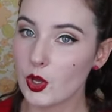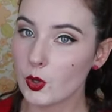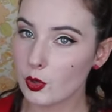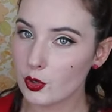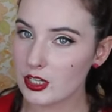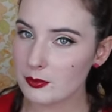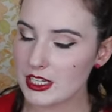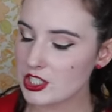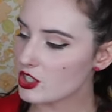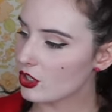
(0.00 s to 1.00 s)
Already
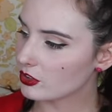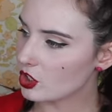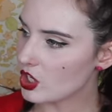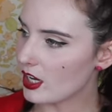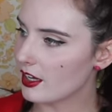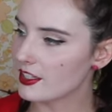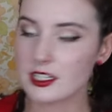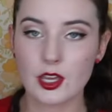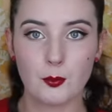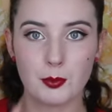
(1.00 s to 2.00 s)
mentioned Dr.
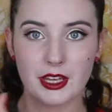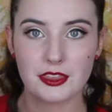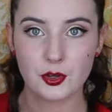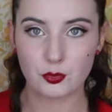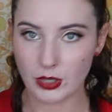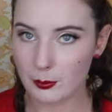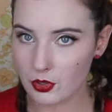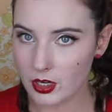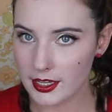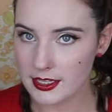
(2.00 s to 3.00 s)
Jart, but the
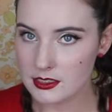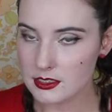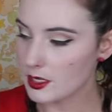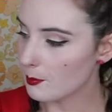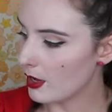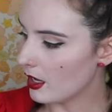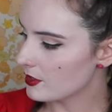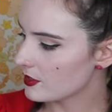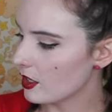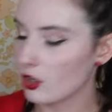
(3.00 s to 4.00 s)
rubberized
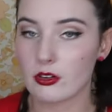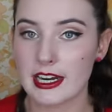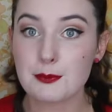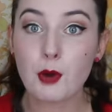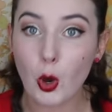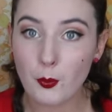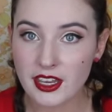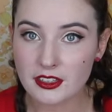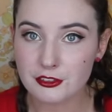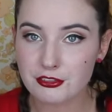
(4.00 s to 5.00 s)
masks are great. Pop it
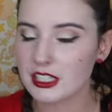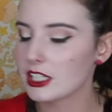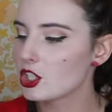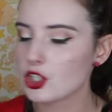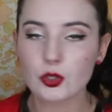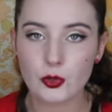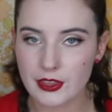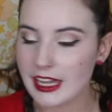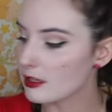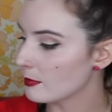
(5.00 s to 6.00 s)
in the fridge, you'll
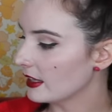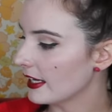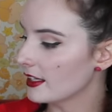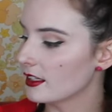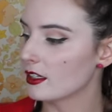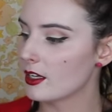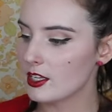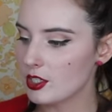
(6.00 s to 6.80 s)
thank me later.